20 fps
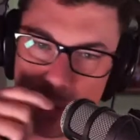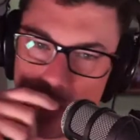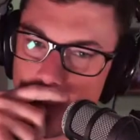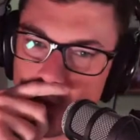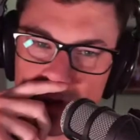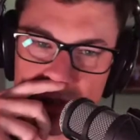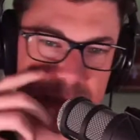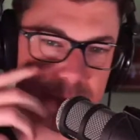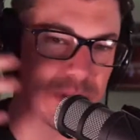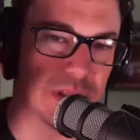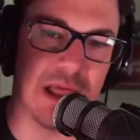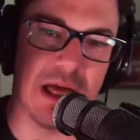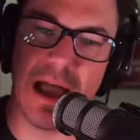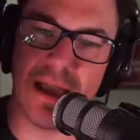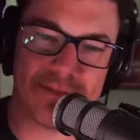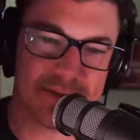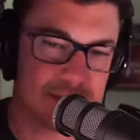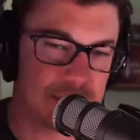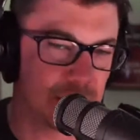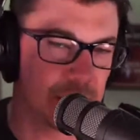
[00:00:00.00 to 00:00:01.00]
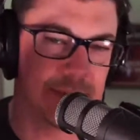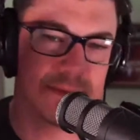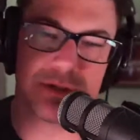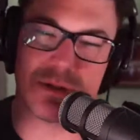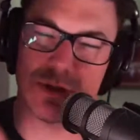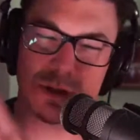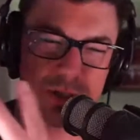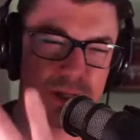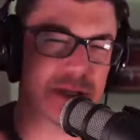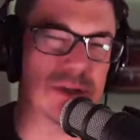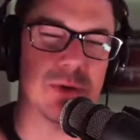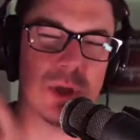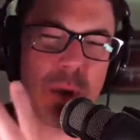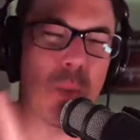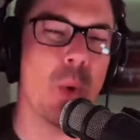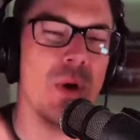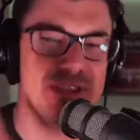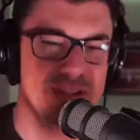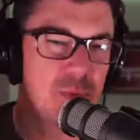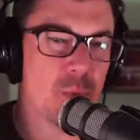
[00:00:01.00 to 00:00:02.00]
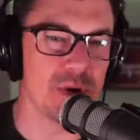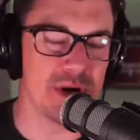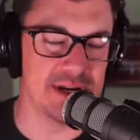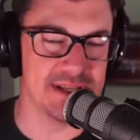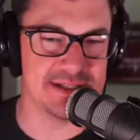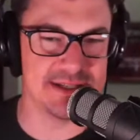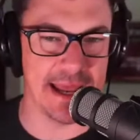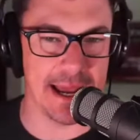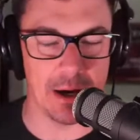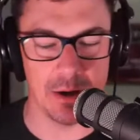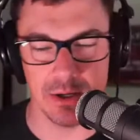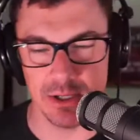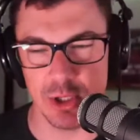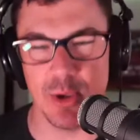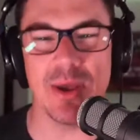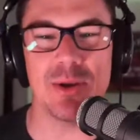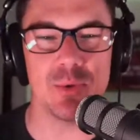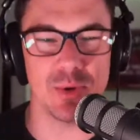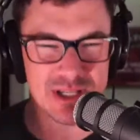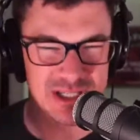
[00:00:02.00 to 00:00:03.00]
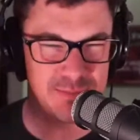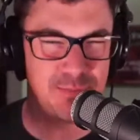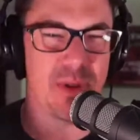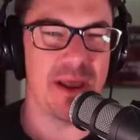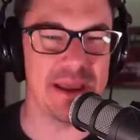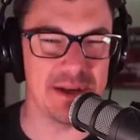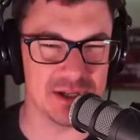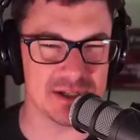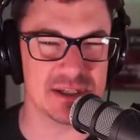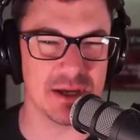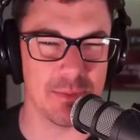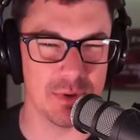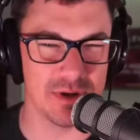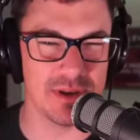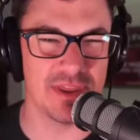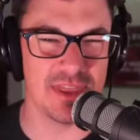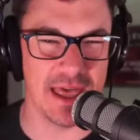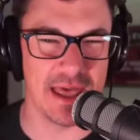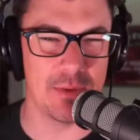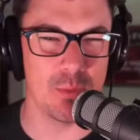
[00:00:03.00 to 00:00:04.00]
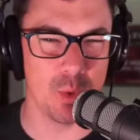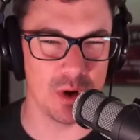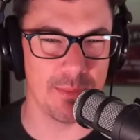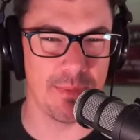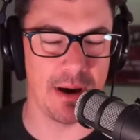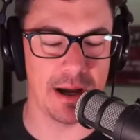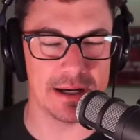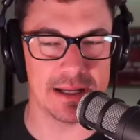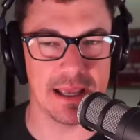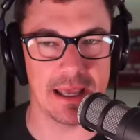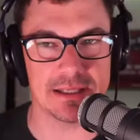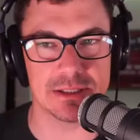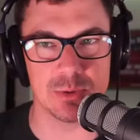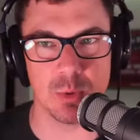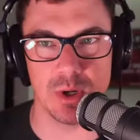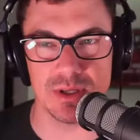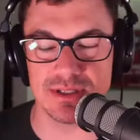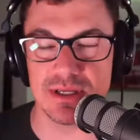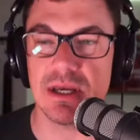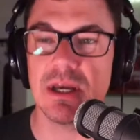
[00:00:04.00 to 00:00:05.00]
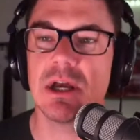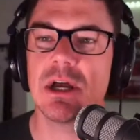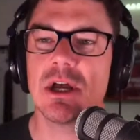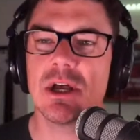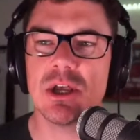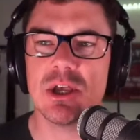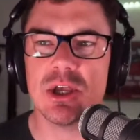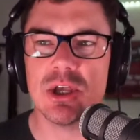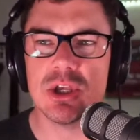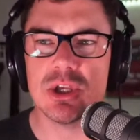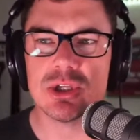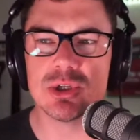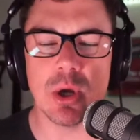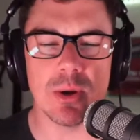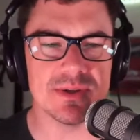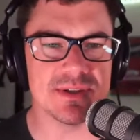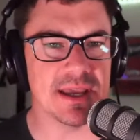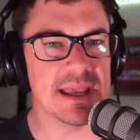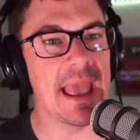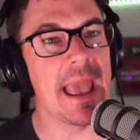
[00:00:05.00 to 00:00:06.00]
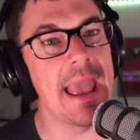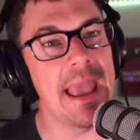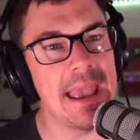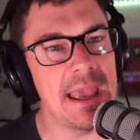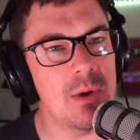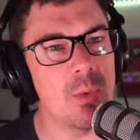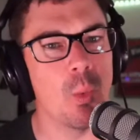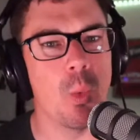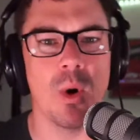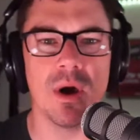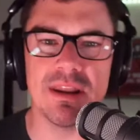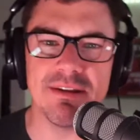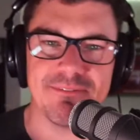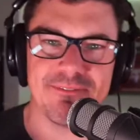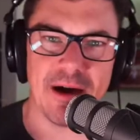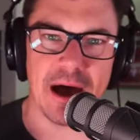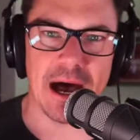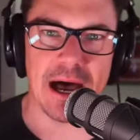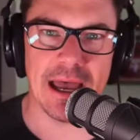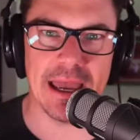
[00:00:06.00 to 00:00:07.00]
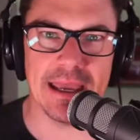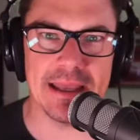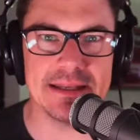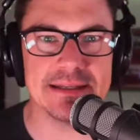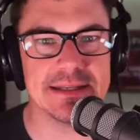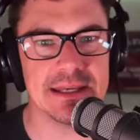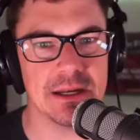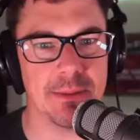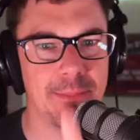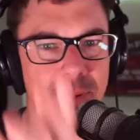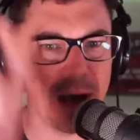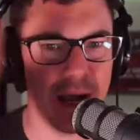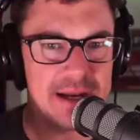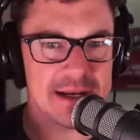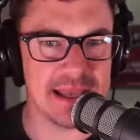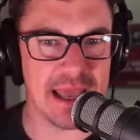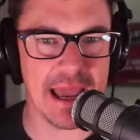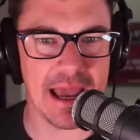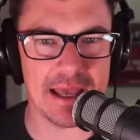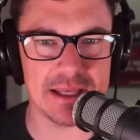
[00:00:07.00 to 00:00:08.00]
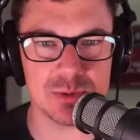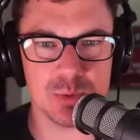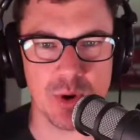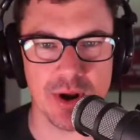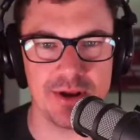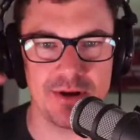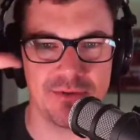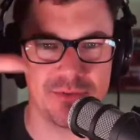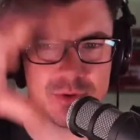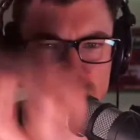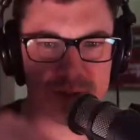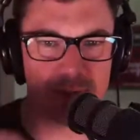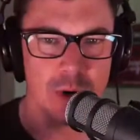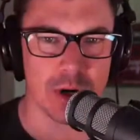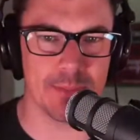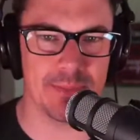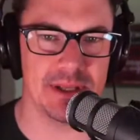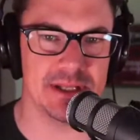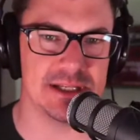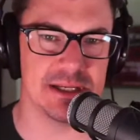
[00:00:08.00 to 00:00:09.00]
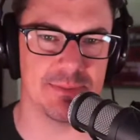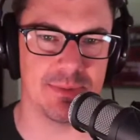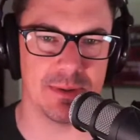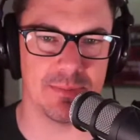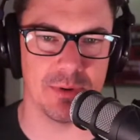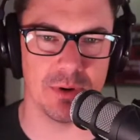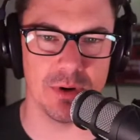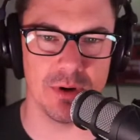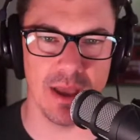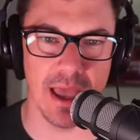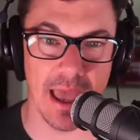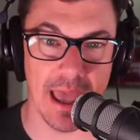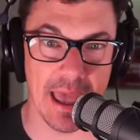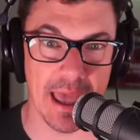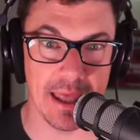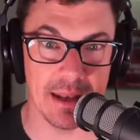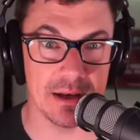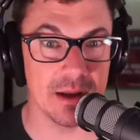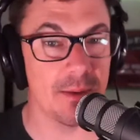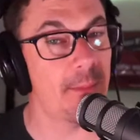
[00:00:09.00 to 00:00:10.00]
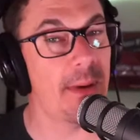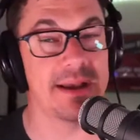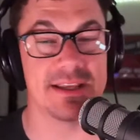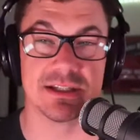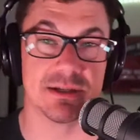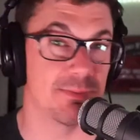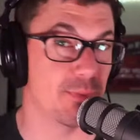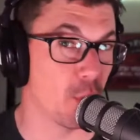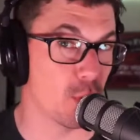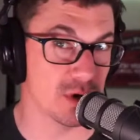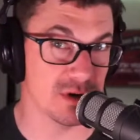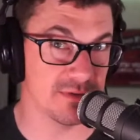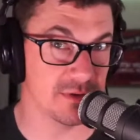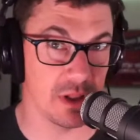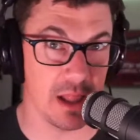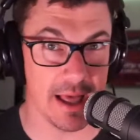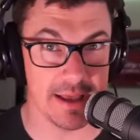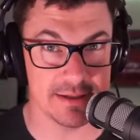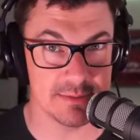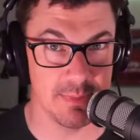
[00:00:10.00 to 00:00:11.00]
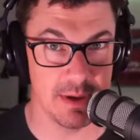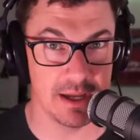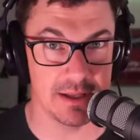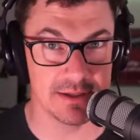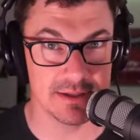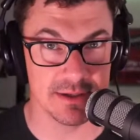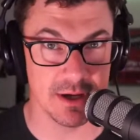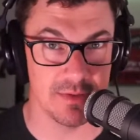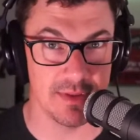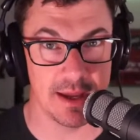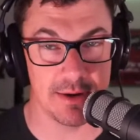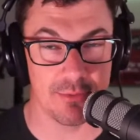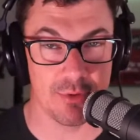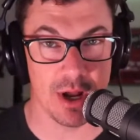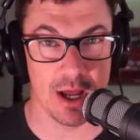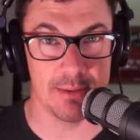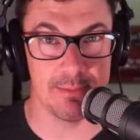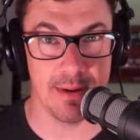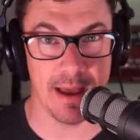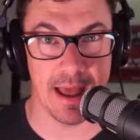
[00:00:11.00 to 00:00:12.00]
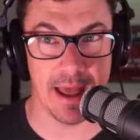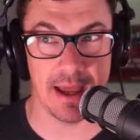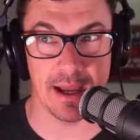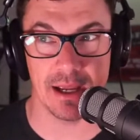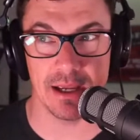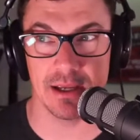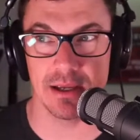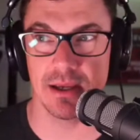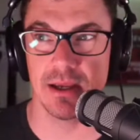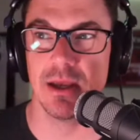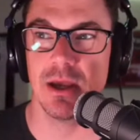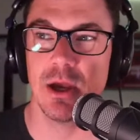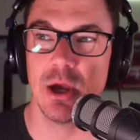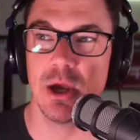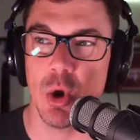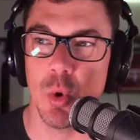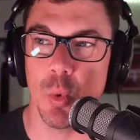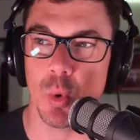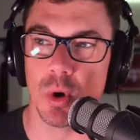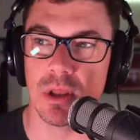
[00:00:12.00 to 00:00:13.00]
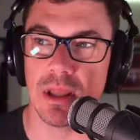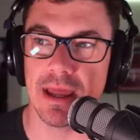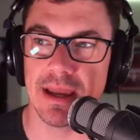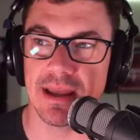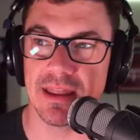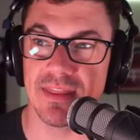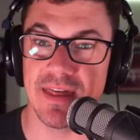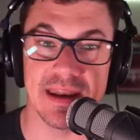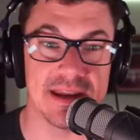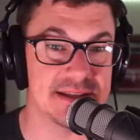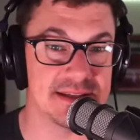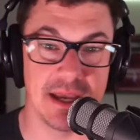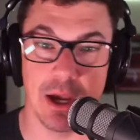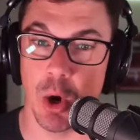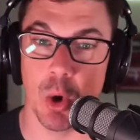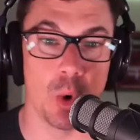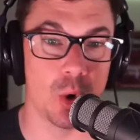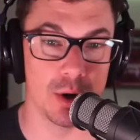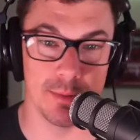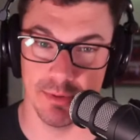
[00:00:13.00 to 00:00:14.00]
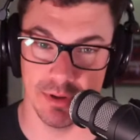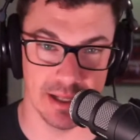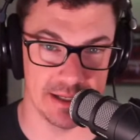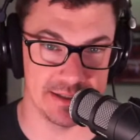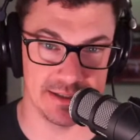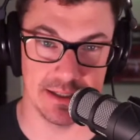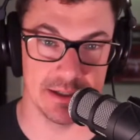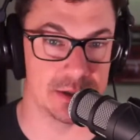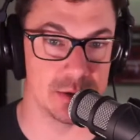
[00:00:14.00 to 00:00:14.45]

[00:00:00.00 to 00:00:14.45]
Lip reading: We weren't doing live streams. It wasn't what it is now. You had to explain to someone then what a podcast was. So I was like, hey, what if I did a podcast where I interviewed smart PT people? And my supportive classmates on that ride back were like, that is a horrible idea.